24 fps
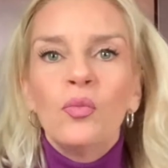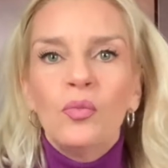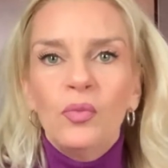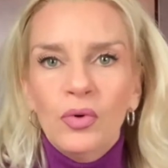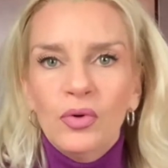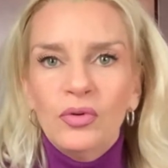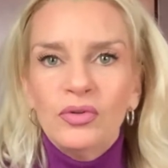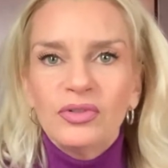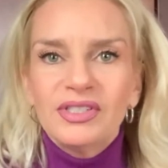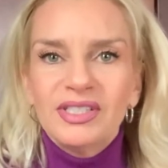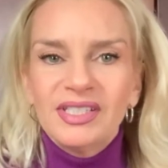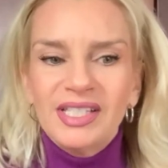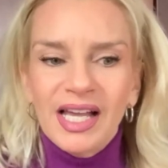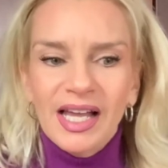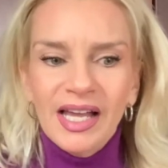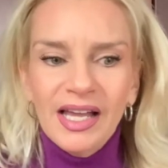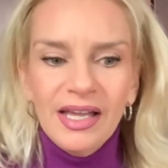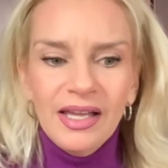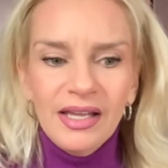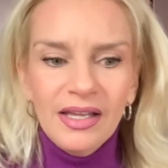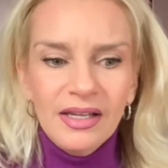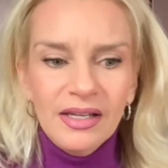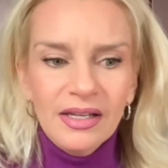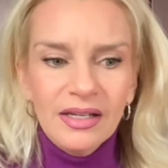we'll
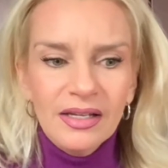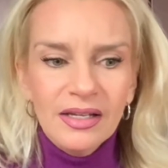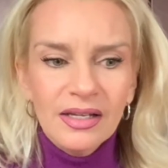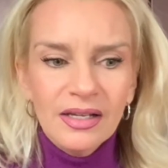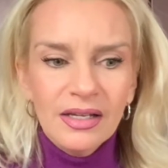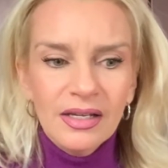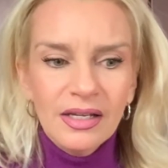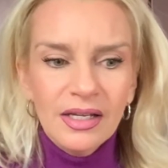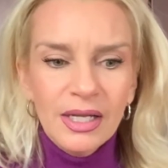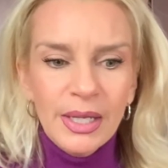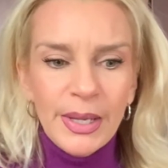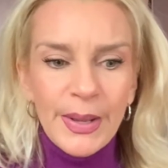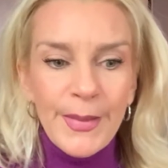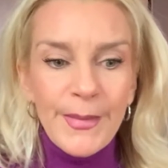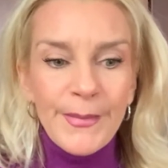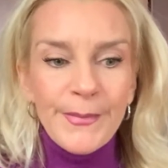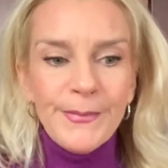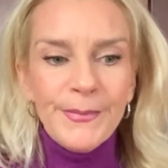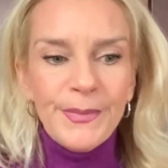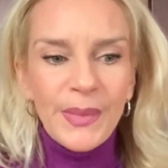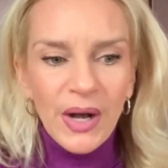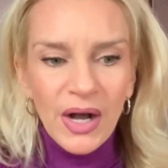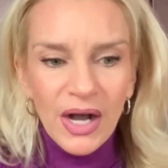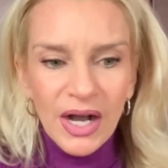say.
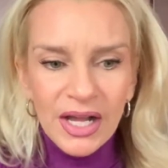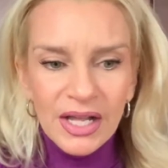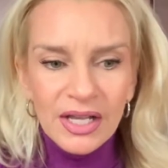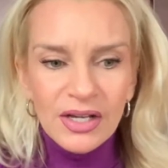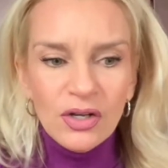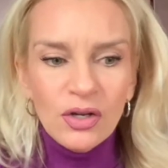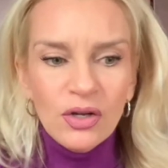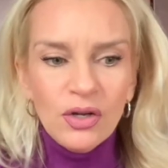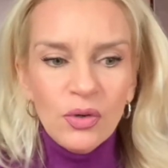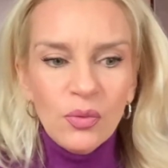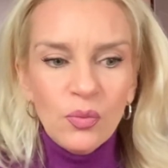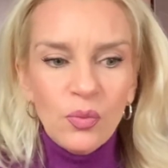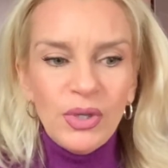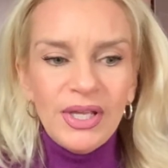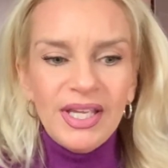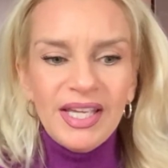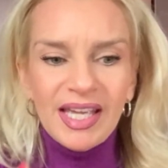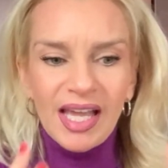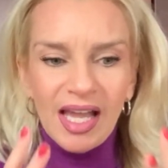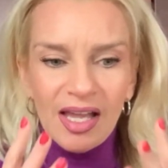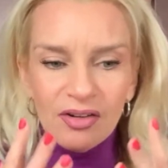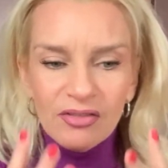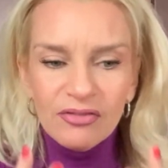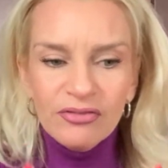But we
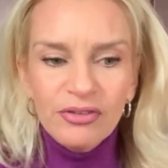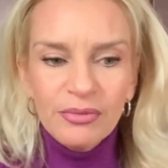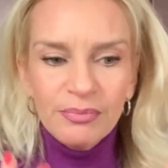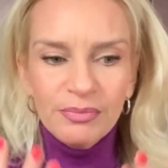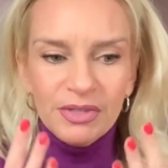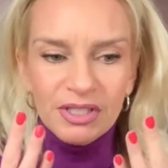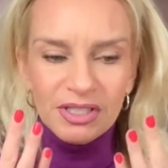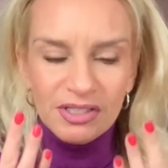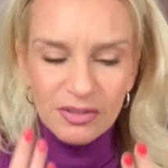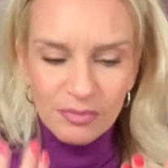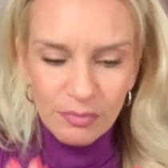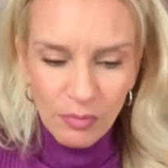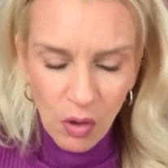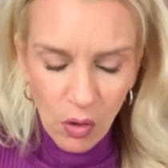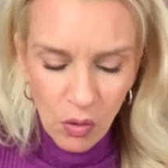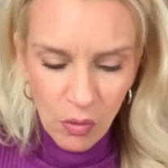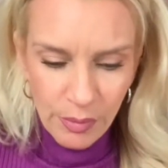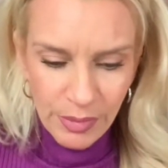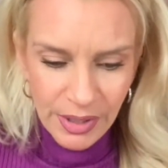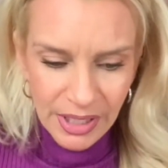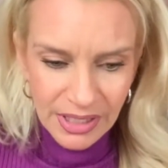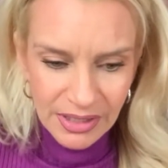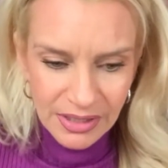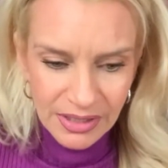can, from this
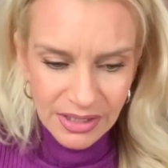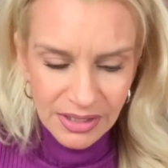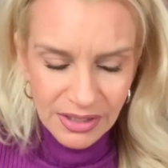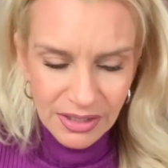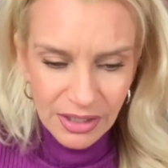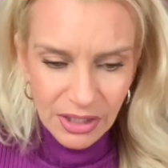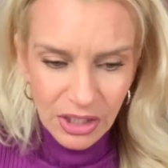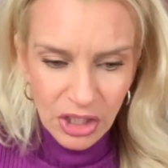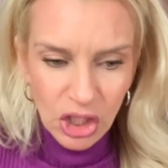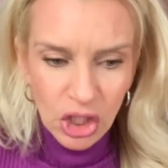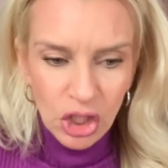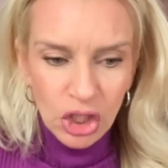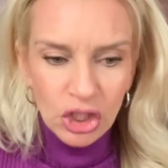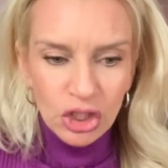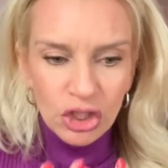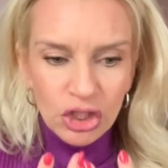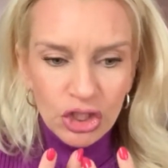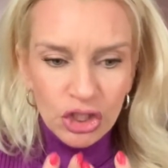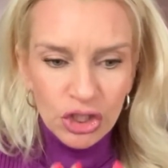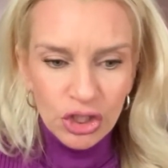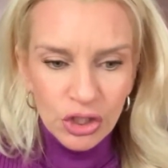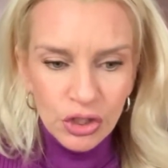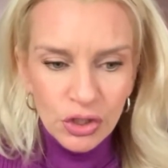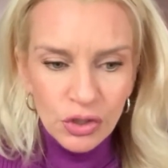moment,
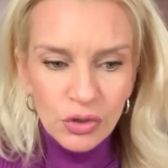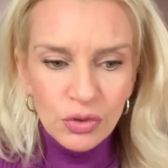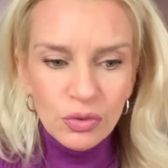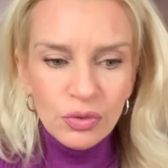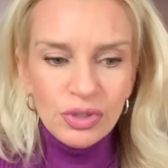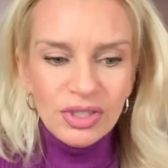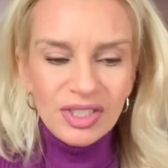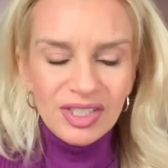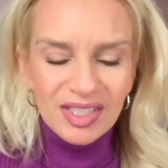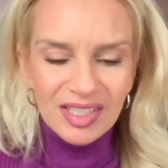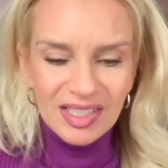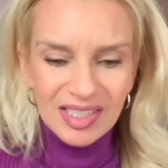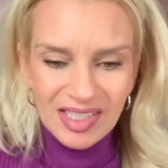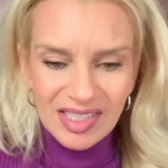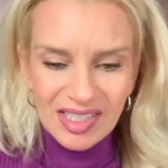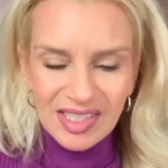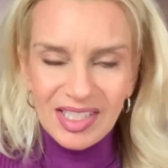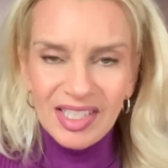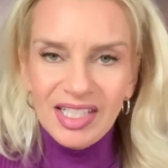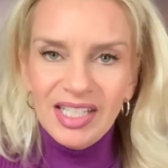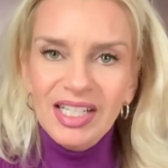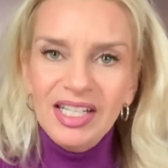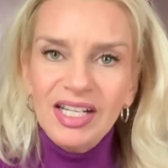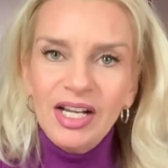choose to
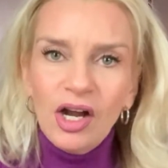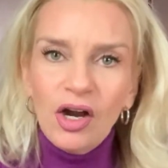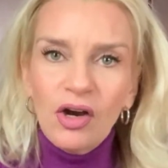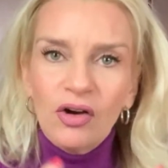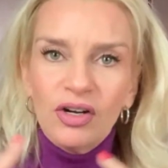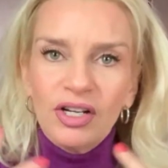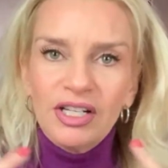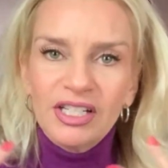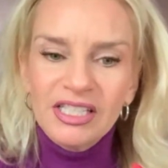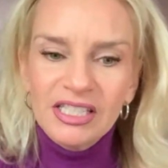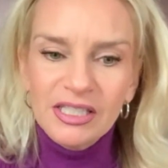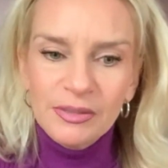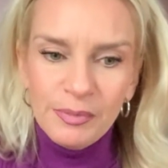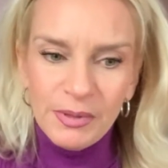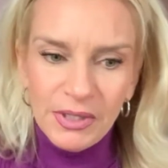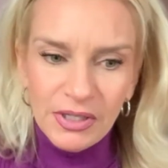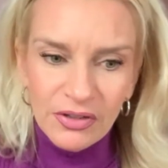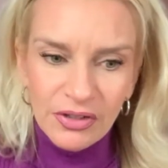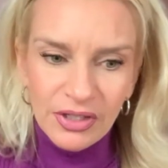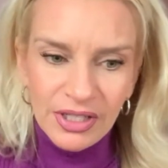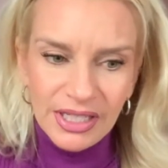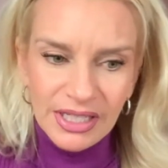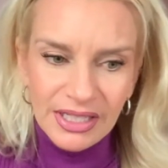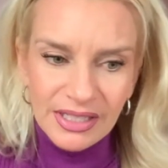see our
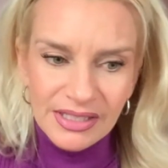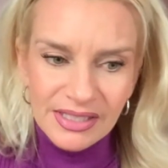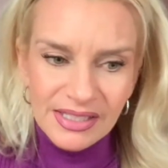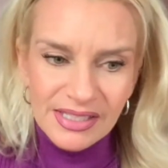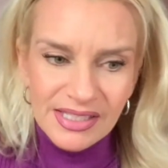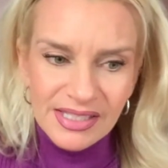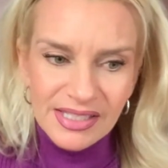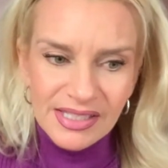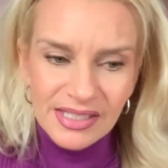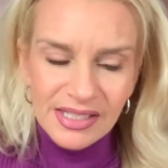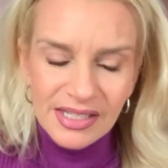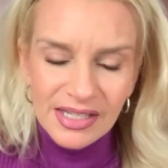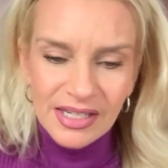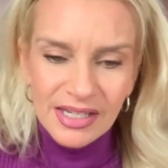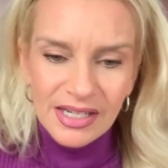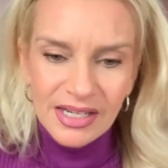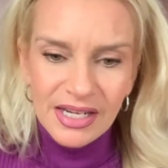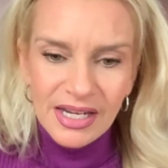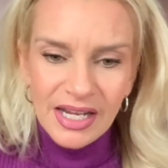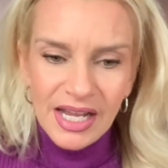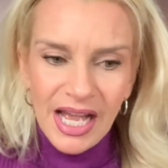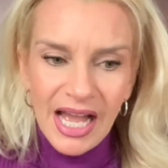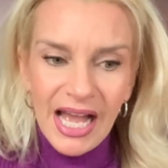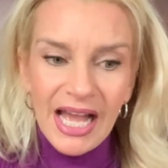experience
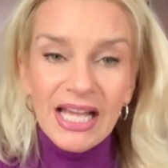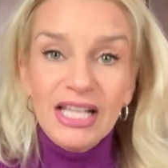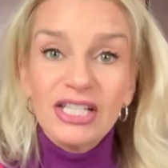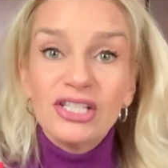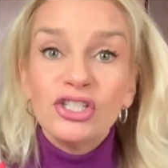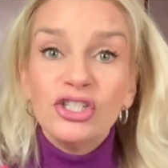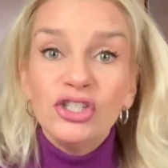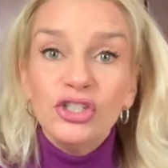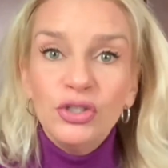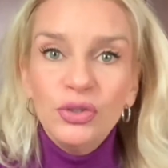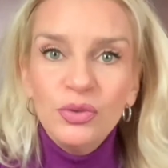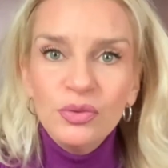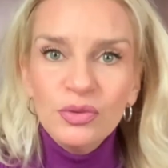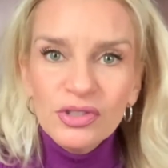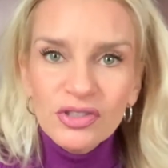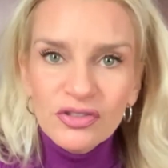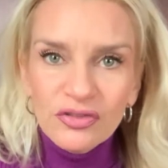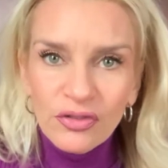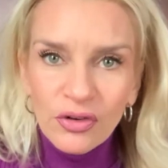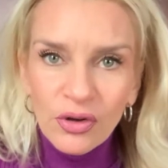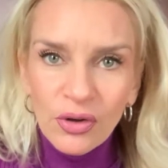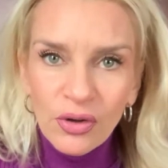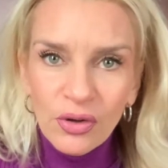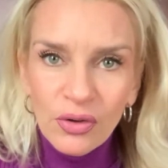as
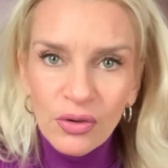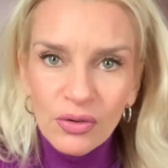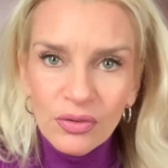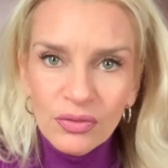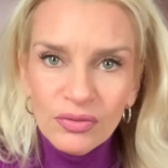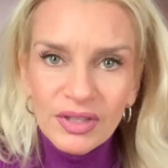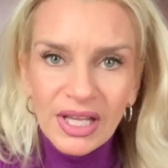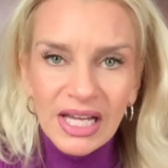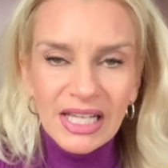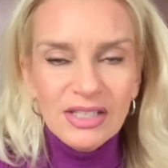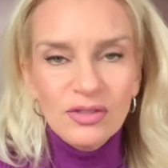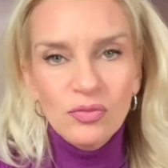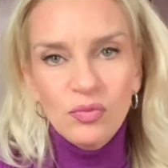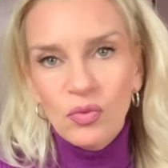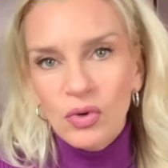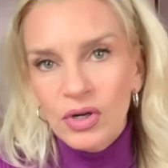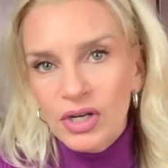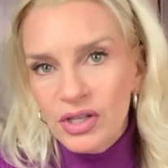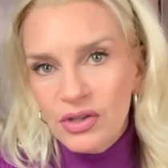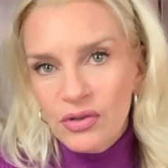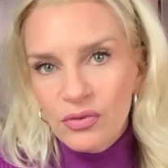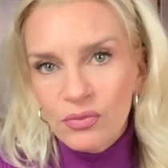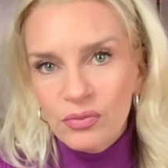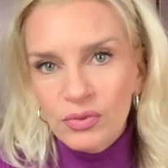useful. That's one
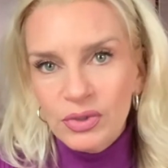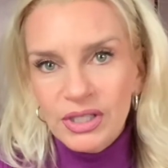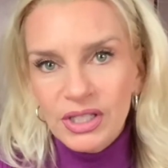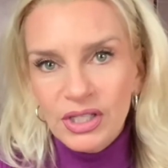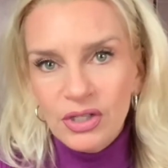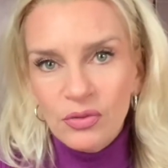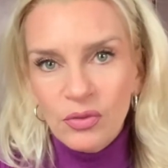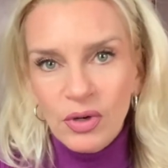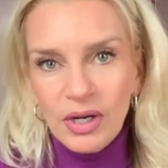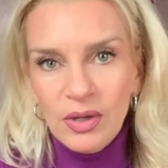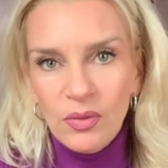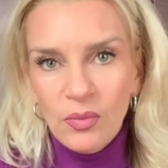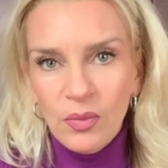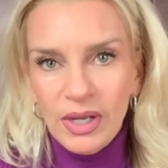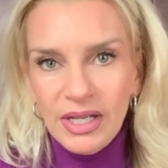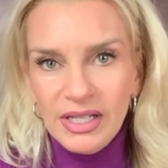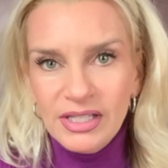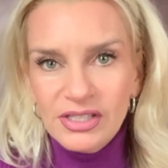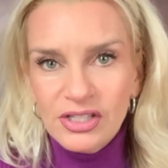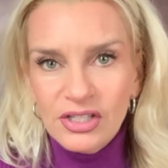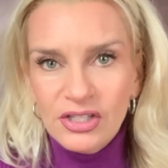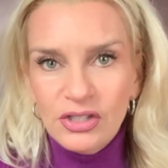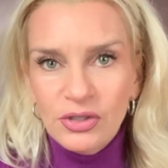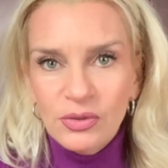of the really great
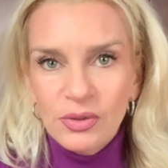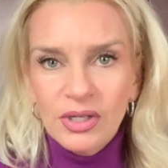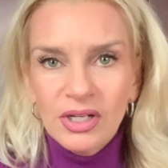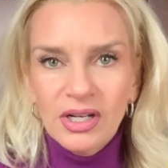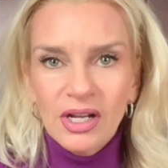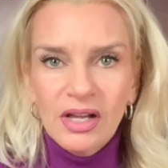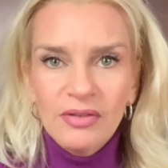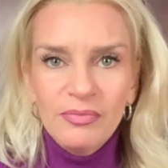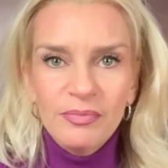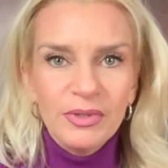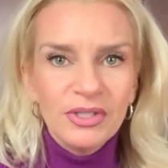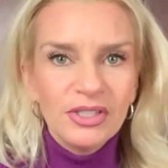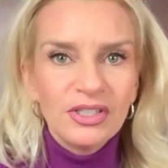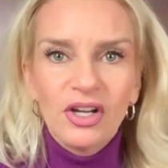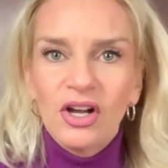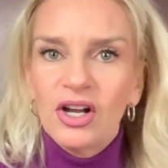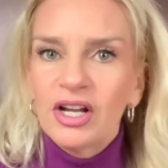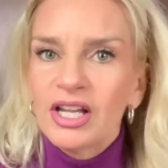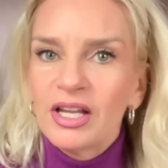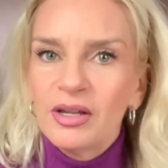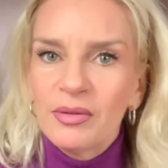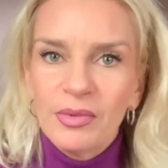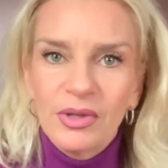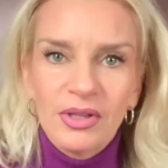ways to do it. And I've been
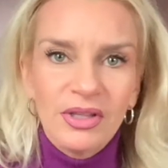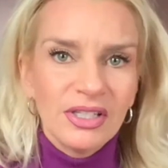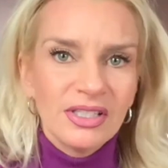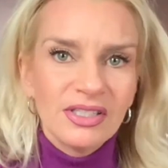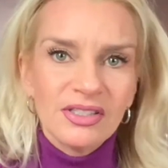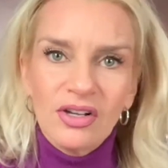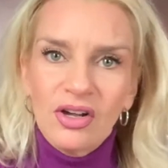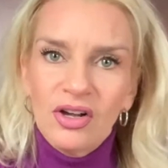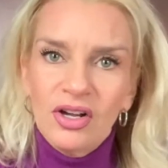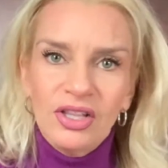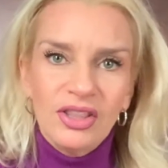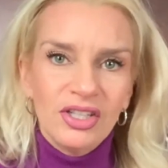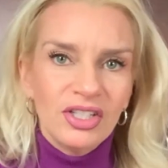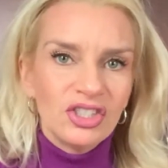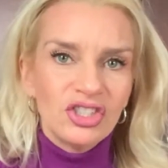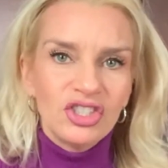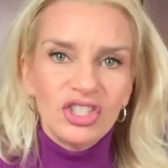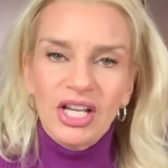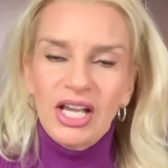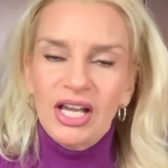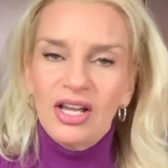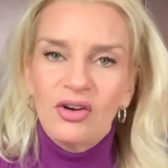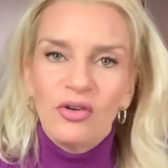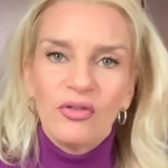talking about this on this
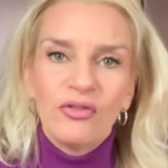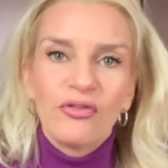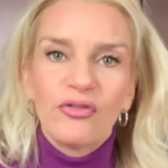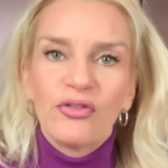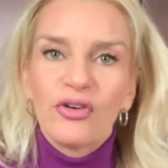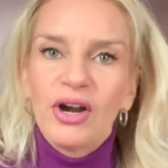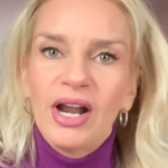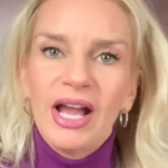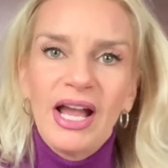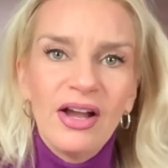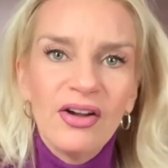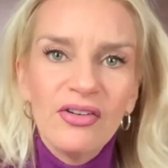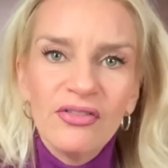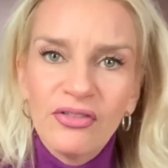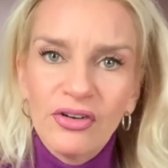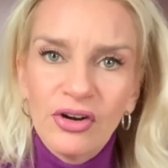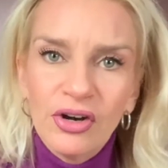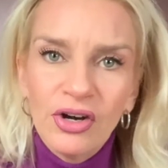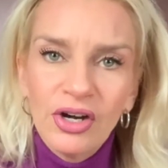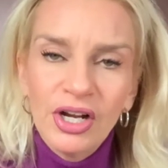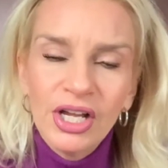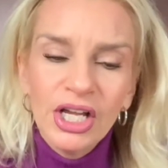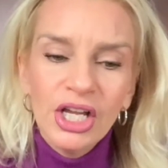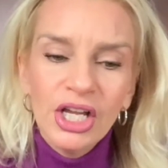channel
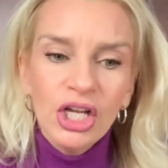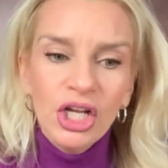forever.